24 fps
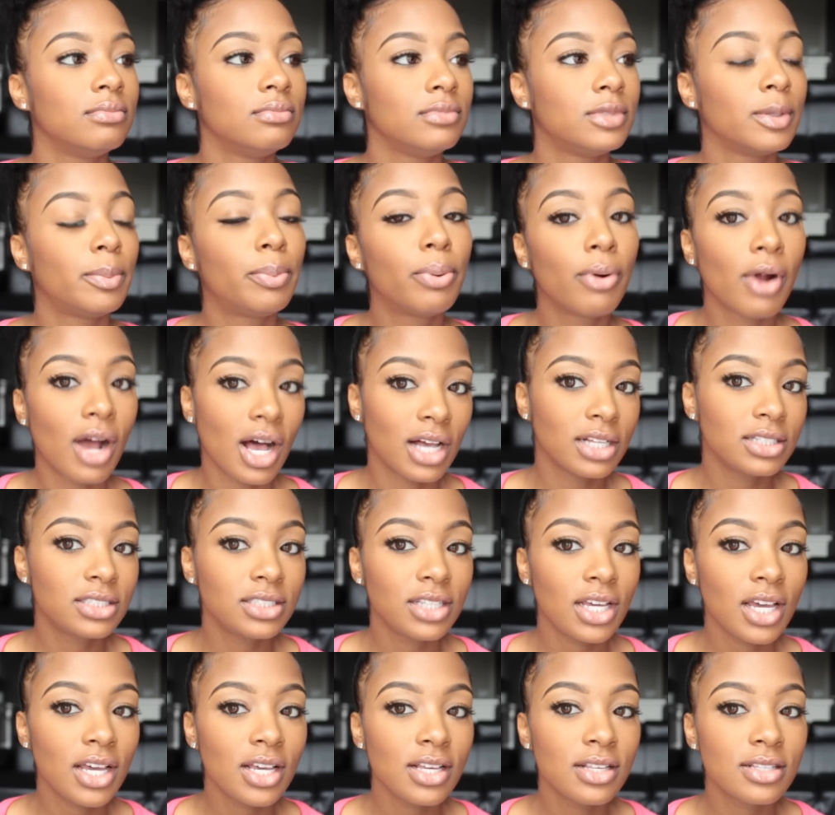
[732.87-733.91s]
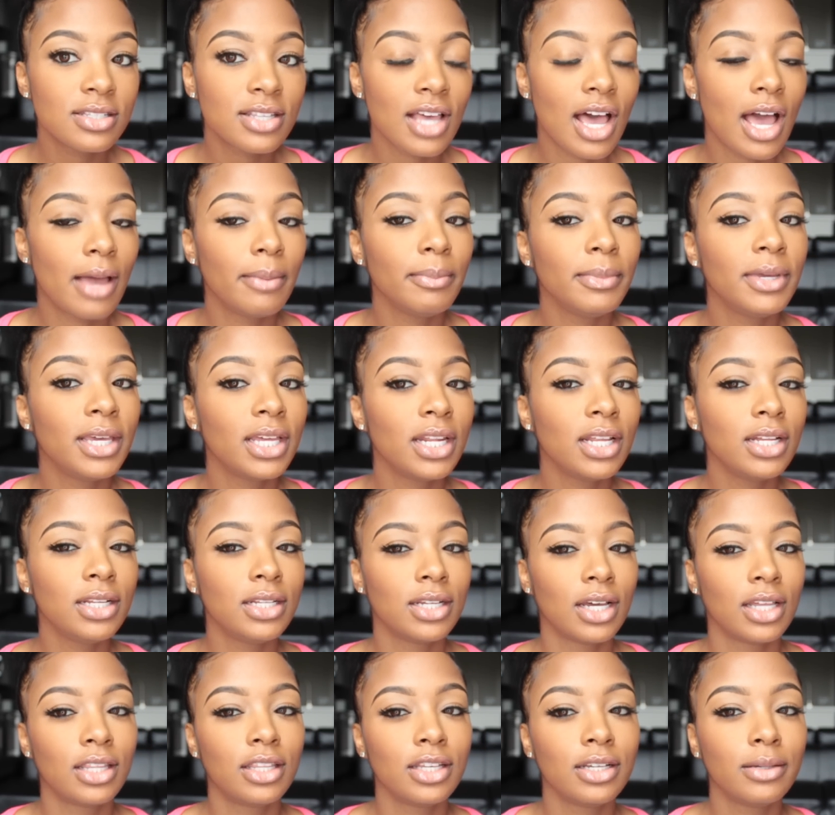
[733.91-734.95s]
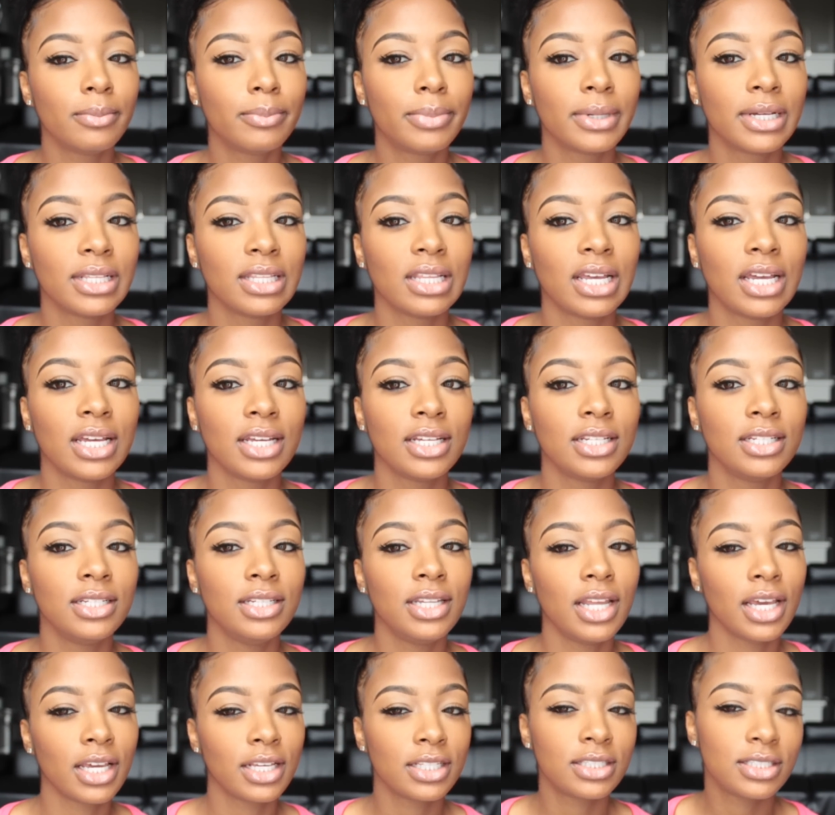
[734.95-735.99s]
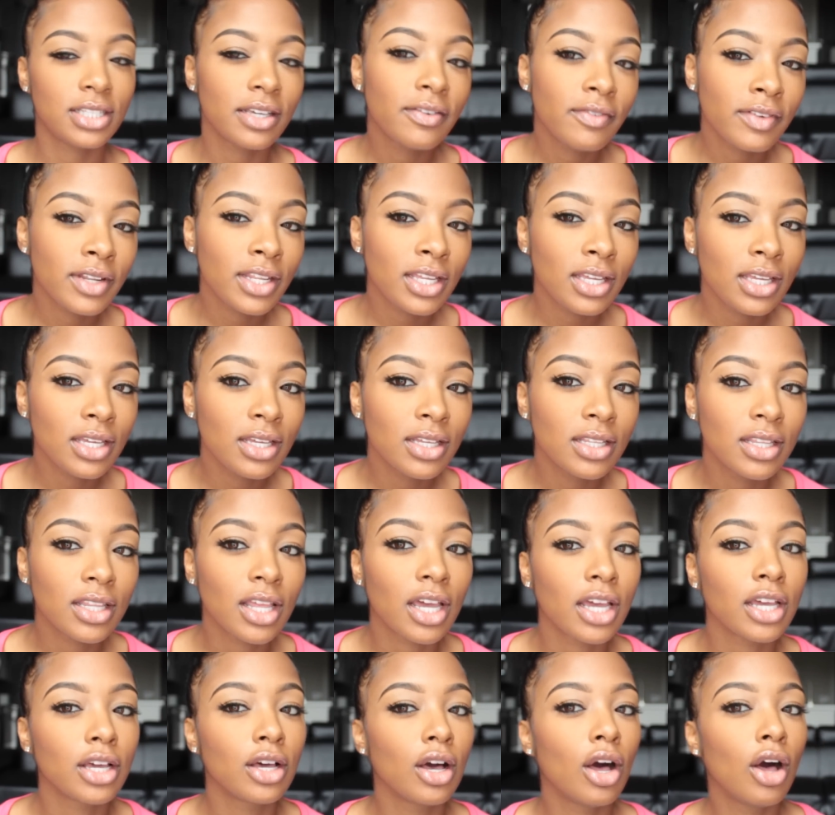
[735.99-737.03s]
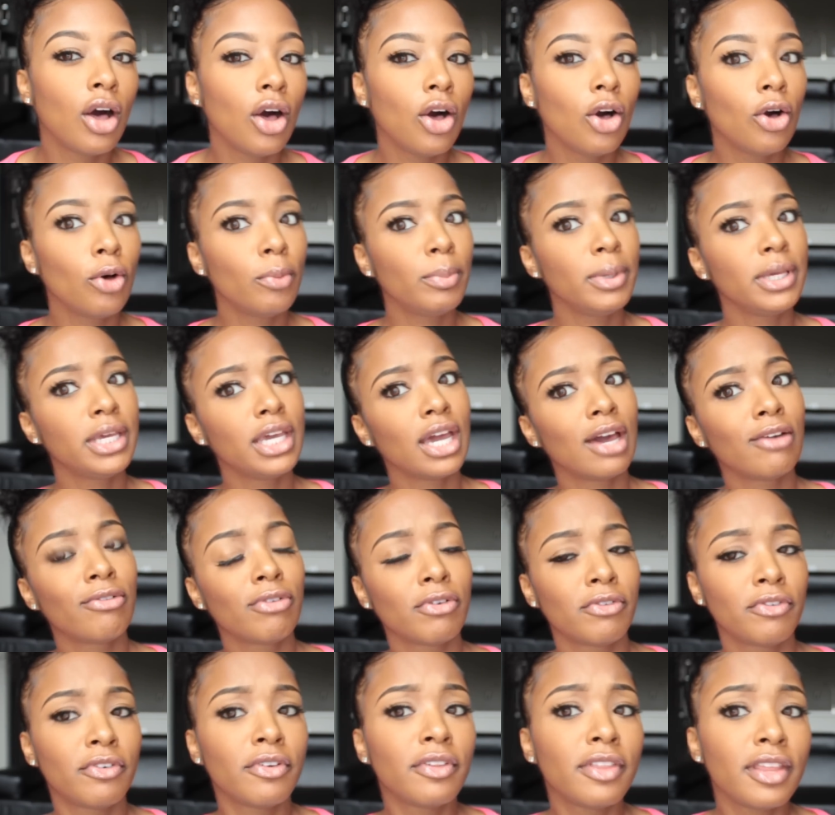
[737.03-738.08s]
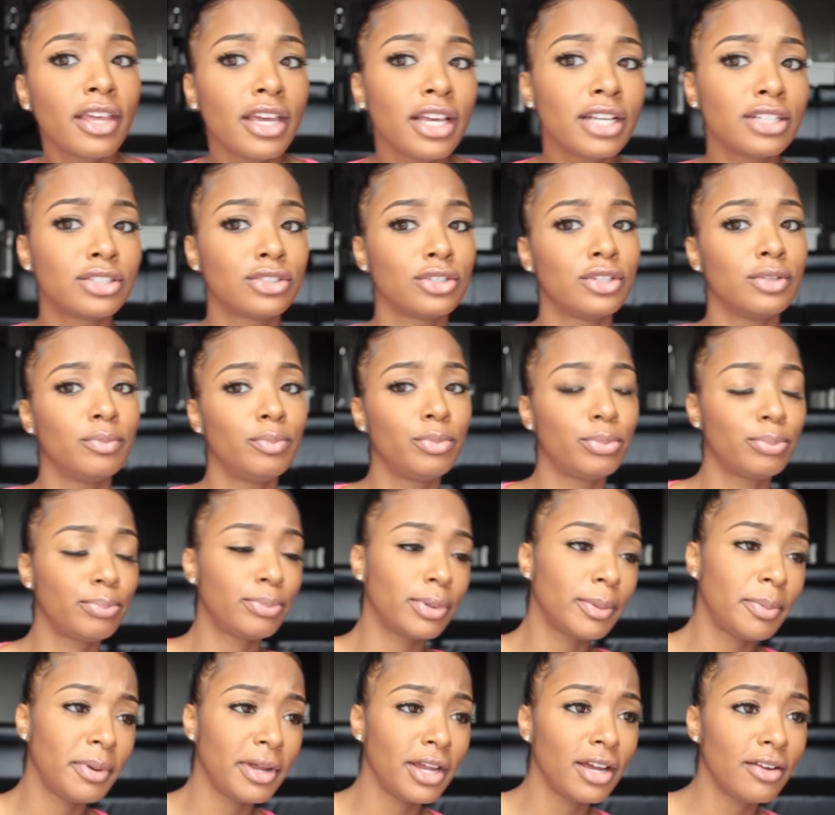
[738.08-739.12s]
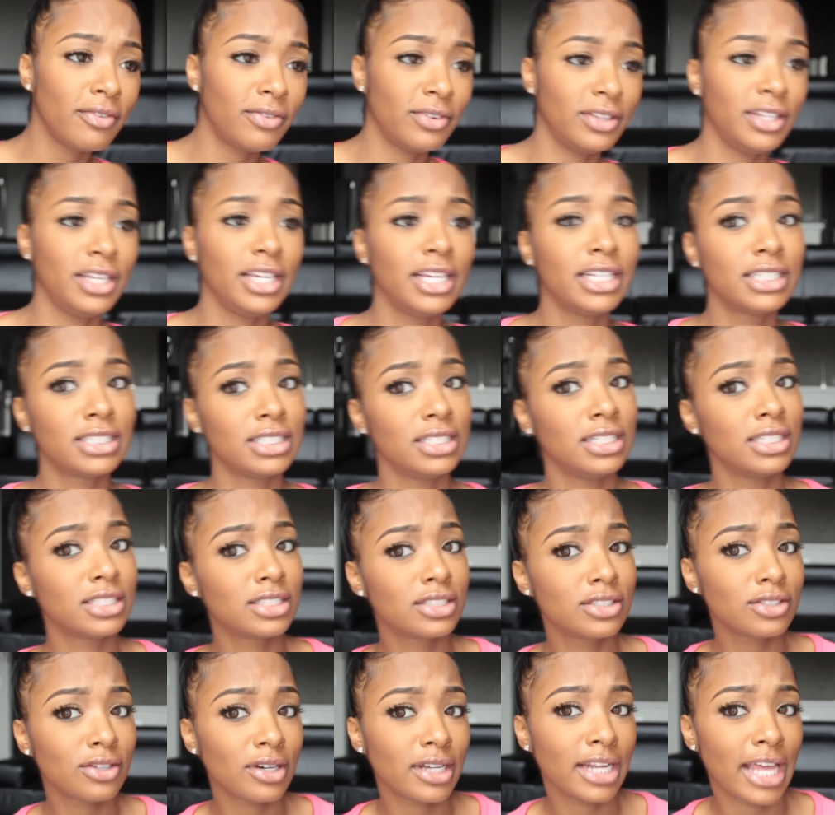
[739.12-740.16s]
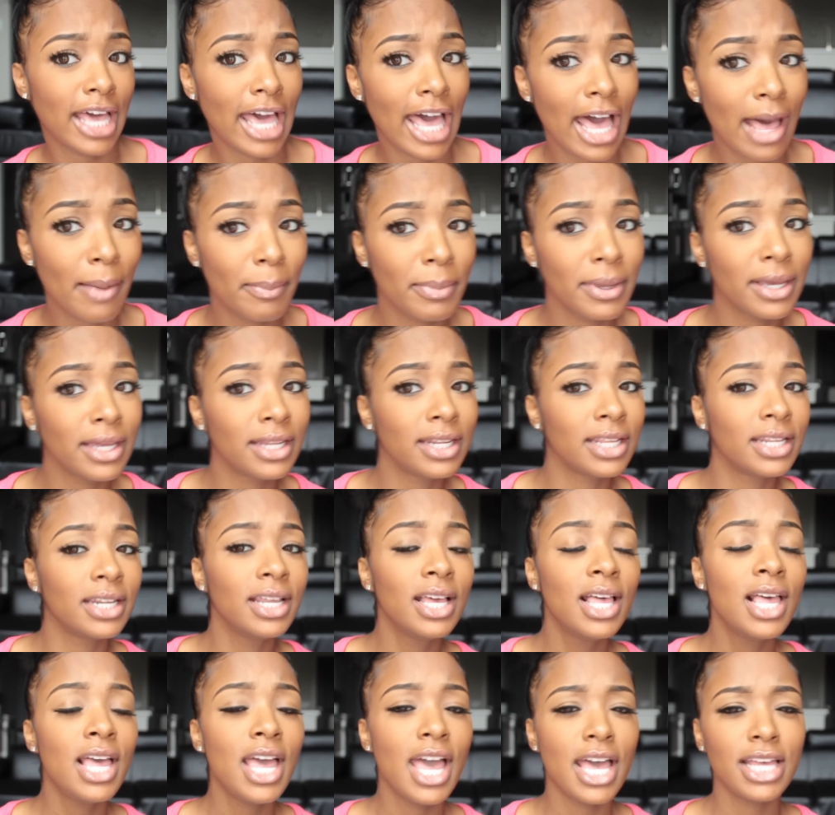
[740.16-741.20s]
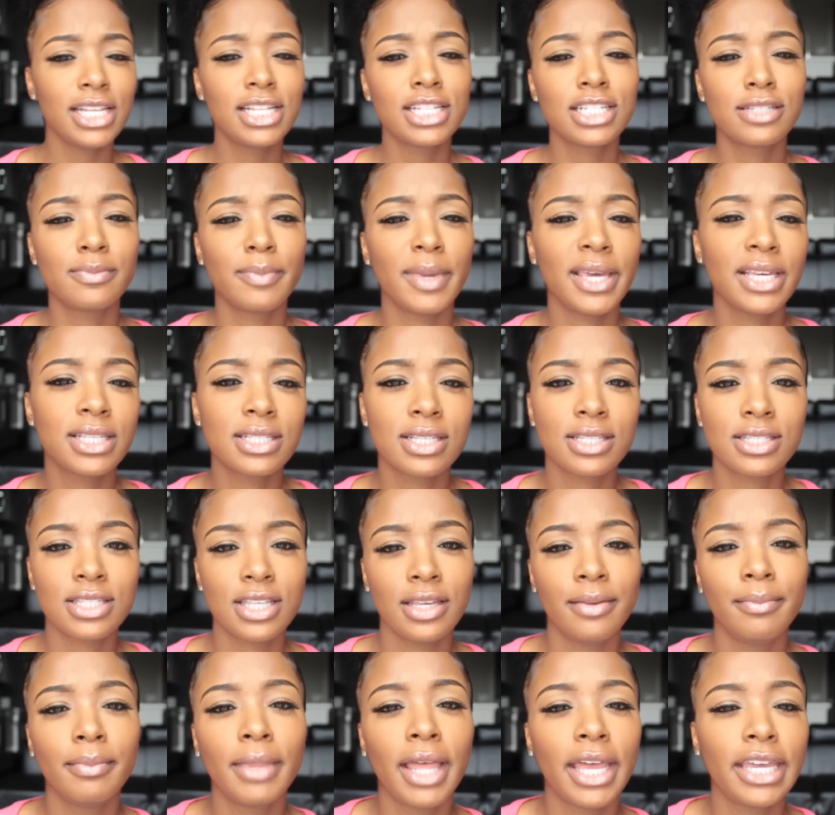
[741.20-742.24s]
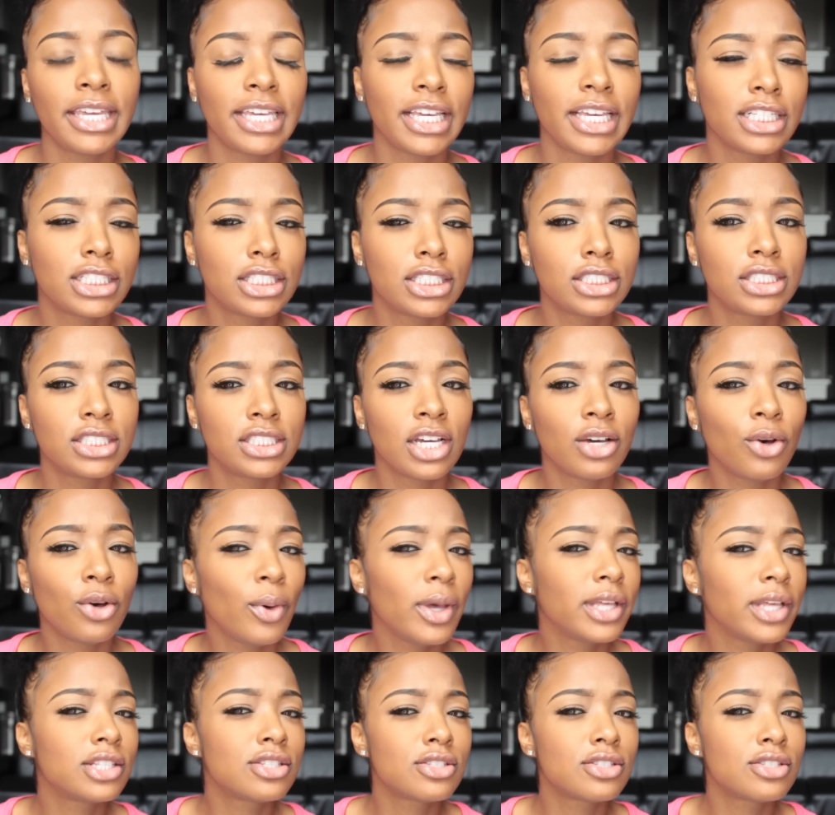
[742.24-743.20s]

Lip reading: the process, I'm getting nothing but negativity, oh, be careful for this, or prepare for this, and this is gonna happen, and it just makes it seem like it's so